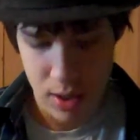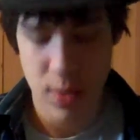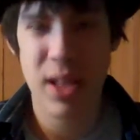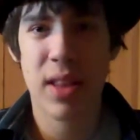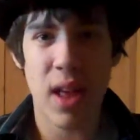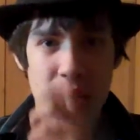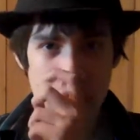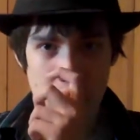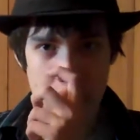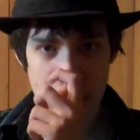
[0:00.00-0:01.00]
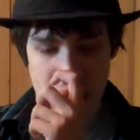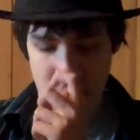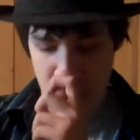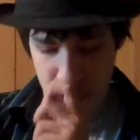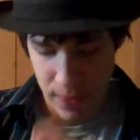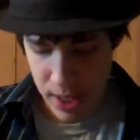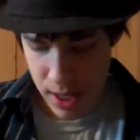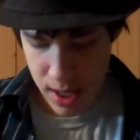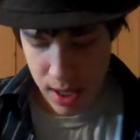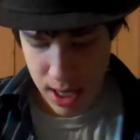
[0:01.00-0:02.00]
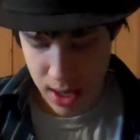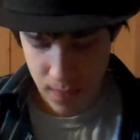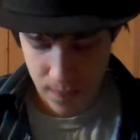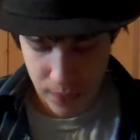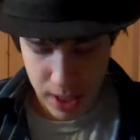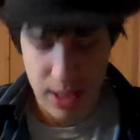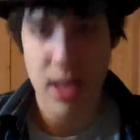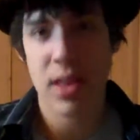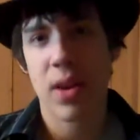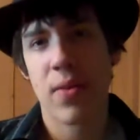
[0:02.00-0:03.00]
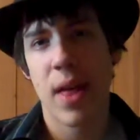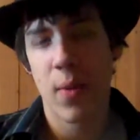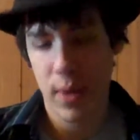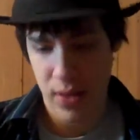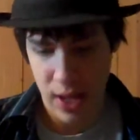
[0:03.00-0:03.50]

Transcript: So it does look pretty cool. Now, it says here that what